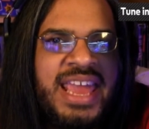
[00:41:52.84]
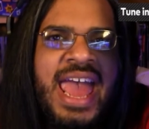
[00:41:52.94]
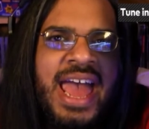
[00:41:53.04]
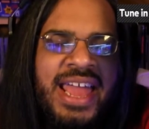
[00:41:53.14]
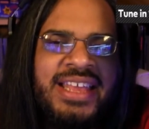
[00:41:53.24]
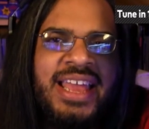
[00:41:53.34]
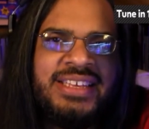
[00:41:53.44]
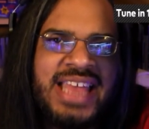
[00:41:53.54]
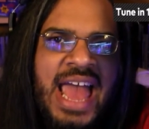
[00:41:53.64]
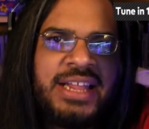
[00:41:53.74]
Yeah,
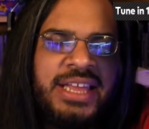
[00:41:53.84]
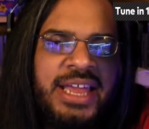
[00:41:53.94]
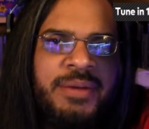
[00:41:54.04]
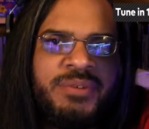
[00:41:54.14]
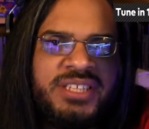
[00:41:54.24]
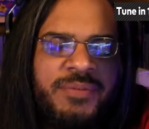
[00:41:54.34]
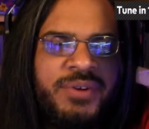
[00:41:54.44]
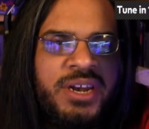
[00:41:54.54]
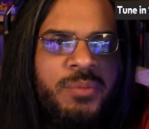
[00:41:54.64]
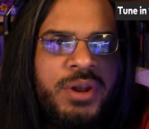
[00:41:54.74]
exactly. It was
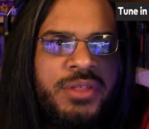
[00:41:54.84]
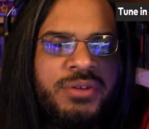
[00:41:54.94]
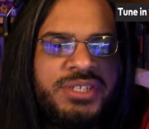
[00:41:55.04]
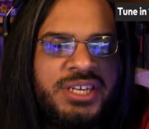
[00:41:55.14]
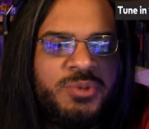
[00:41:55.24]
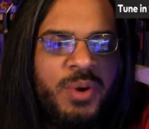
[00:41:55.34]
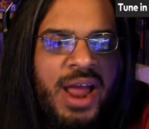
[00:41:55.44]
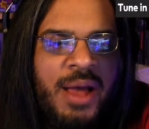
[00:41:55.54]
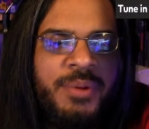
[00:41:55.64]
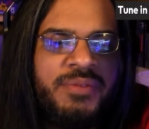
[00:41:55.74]
definitely one of those things where
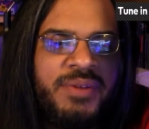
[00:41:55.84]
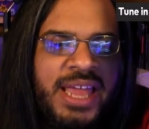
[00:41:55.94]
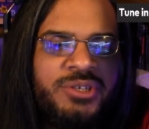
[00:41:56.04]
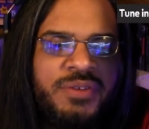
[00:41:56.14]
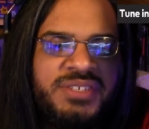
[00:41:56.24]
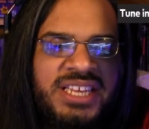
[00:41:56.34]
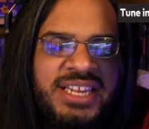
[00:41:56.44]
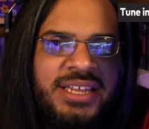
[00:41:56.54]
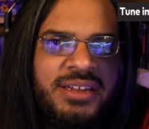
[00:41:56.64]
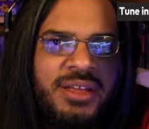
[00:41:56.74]
I would have liked to have seen
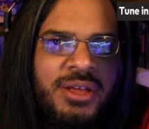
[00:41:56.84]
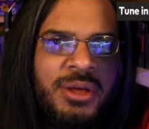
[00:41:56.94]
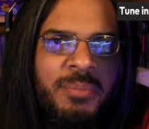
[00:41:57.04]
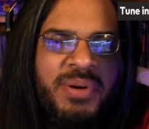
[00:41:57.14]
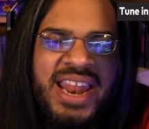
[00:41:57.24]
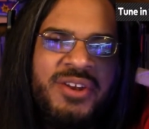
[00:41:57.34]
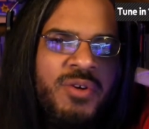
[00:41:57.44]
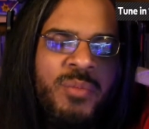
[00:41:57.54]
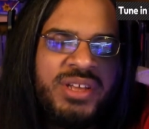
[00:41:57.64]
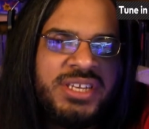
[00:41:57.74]
it, but I
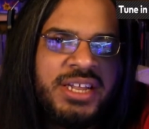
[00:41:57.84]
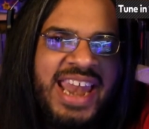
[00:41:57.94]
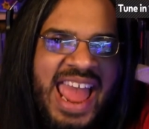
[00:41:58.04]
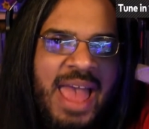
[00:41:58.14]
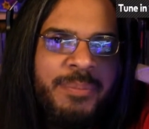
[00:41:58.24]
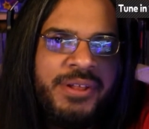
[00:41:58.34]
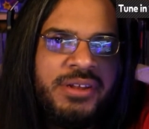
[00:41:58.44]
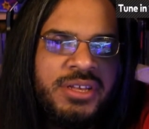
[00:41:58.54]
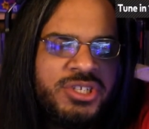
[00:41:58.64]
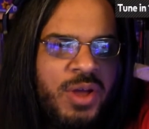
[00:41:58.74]
knew it wasn't going to
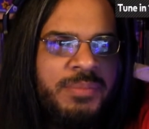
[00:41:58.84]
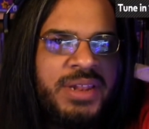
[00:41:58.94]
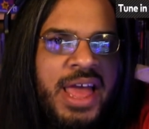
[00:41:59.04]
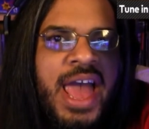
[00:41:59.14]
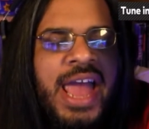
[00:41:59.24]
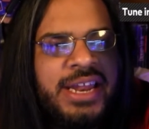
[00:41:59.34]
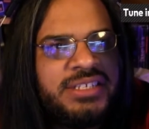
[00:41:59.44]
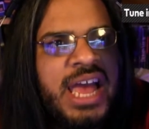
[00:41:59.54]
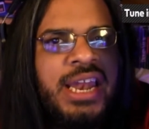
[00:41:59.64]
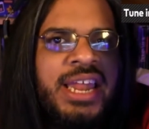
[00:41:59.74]
happen. So I'm glad. And
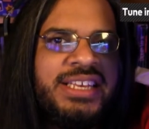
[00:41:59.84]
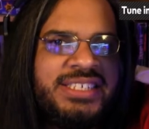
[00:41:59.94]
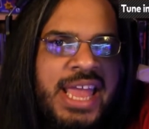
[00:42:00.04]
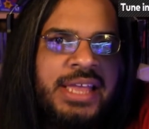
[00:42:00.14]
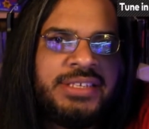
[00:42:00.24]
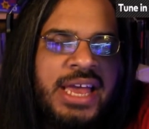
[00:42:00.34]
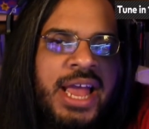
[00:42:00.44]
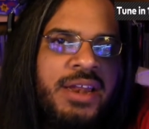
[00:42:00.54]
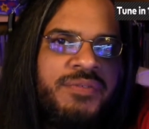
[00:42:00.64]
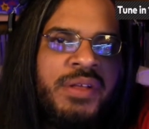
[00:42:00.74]
it's kind of like Sans. I
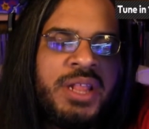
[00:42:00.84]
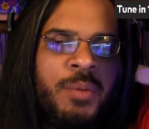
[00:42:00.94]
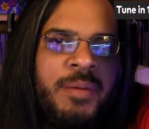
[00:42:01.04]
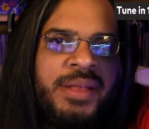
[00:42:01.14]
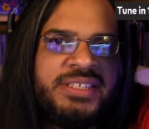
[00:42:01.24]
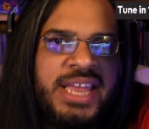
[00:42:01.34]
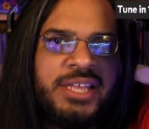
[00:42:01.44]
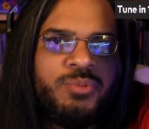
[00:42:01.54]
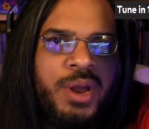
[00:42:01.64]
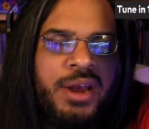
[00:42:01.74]
kind of felt that way about
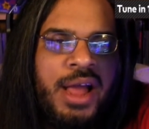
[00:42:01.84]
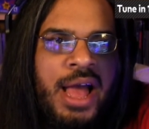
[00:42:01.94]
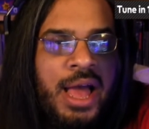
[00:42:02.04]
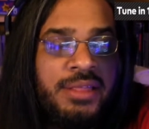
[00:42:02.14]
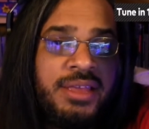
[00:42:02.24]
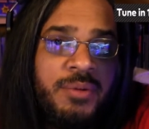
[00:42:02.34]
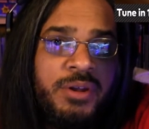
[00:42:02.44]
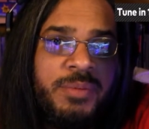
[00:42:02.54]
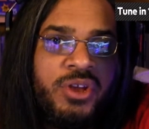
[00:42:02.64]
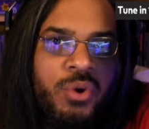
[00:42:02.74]
Sans, where I think it
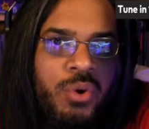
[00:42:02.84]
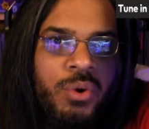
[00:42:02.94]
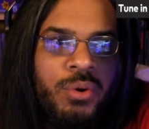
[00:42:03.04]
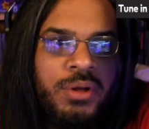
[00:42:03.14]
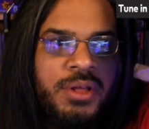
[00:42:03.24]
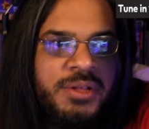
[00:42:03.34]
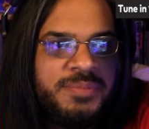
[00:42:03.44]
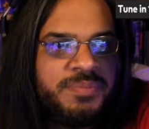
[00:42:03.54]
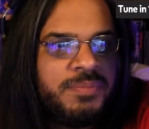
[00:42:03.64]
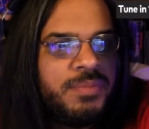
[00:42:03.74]
would have been cool.
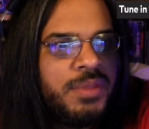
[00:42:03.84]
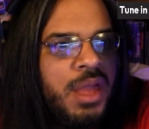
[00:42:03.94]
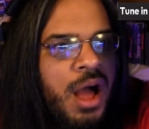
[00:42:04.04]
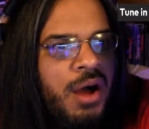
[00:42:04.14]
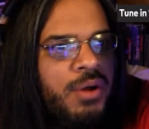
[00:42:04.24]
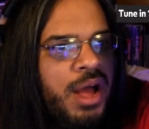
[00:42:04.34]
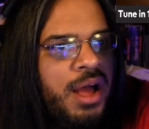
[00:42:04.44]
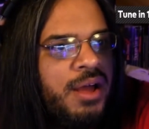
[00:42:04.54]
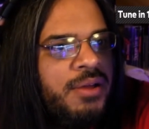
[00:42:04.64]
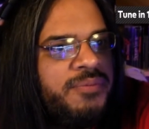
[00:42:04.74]

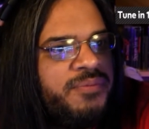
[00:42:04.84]
Oh,